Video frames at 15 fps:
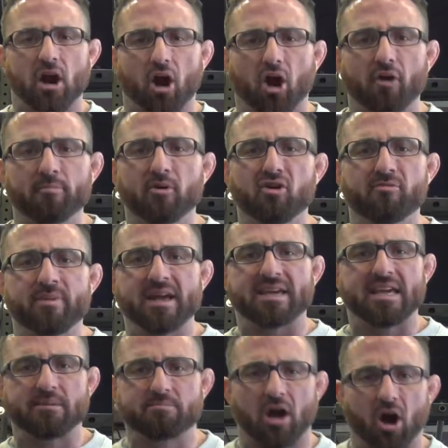arm
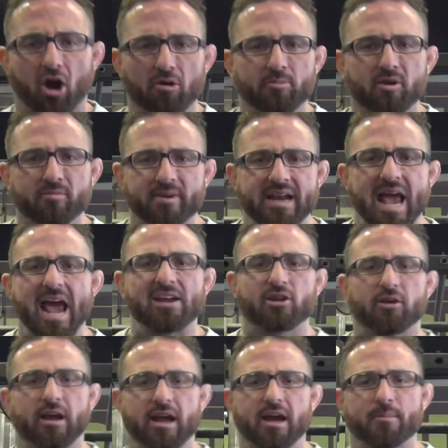movement, keep the arm movement at
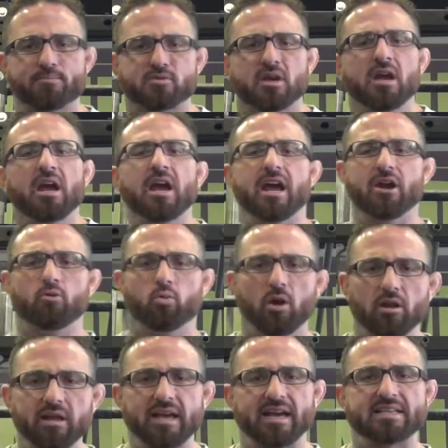your hips, and
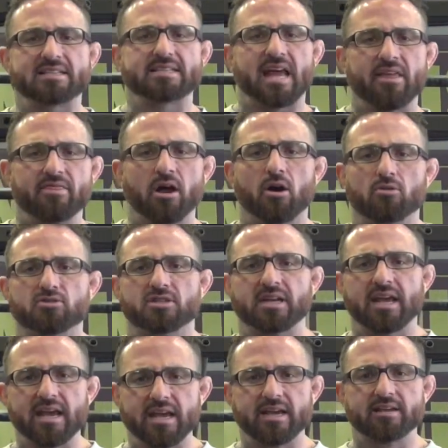really extend those
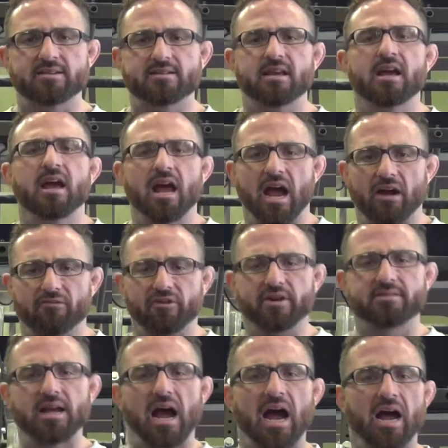knees
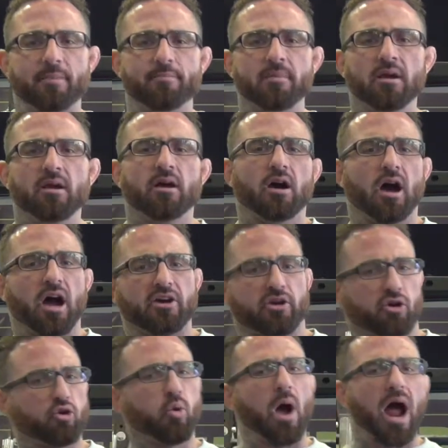every time.
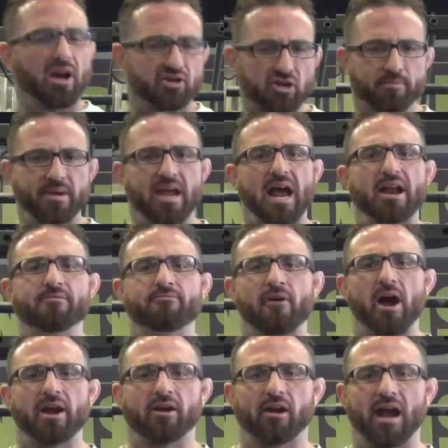Your quad should be on
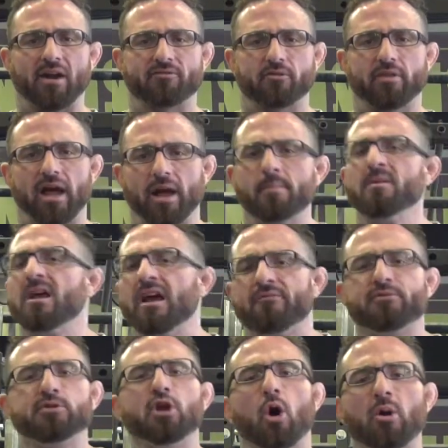fire after that.
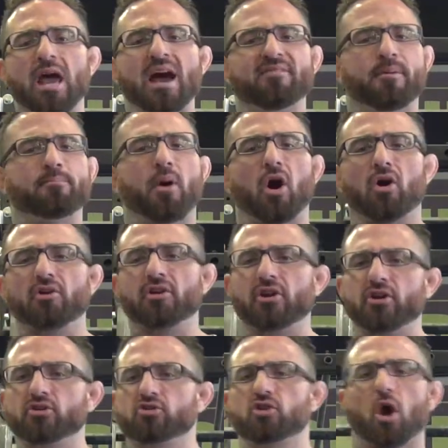If you don't have a
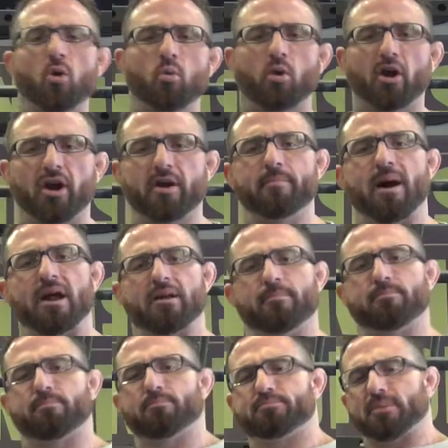partner, don't worry about
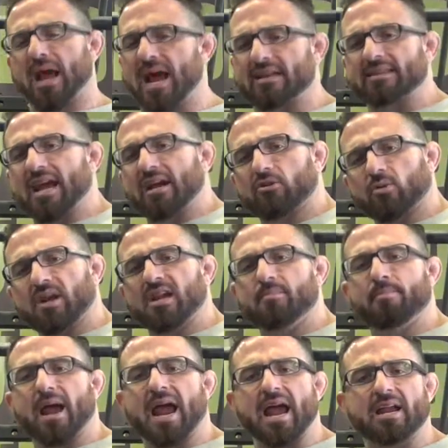it. Tack that
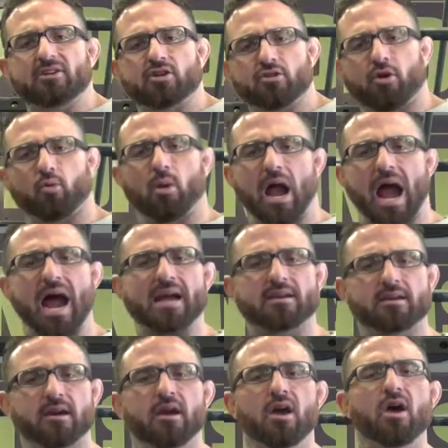green band to the
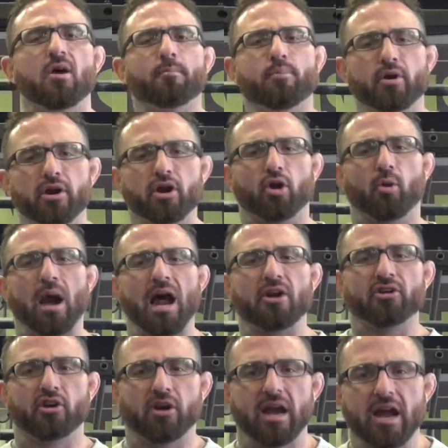rack, put it
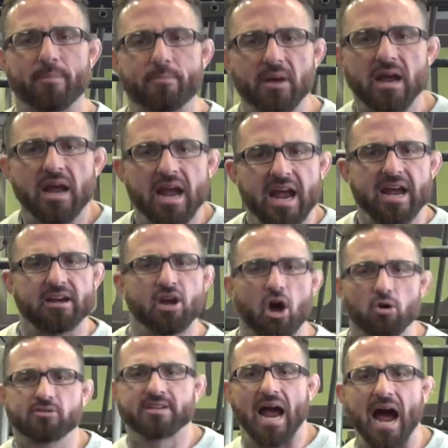around your hip, and
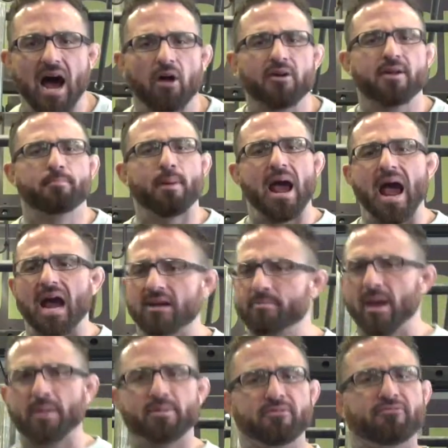go down and back
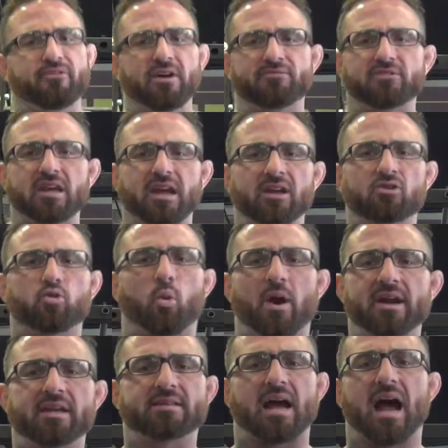maybe 15,
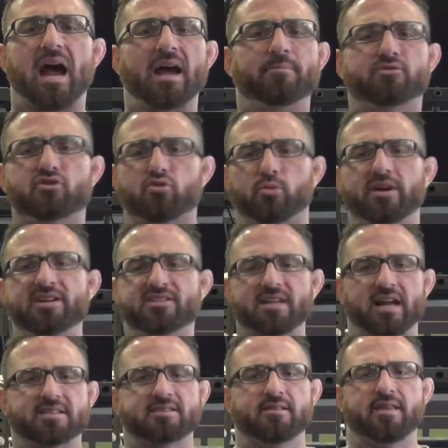20 times, 3
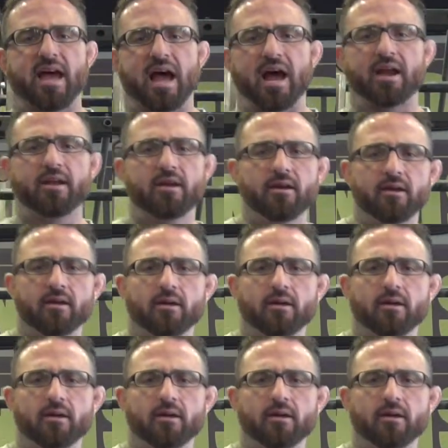sets of that.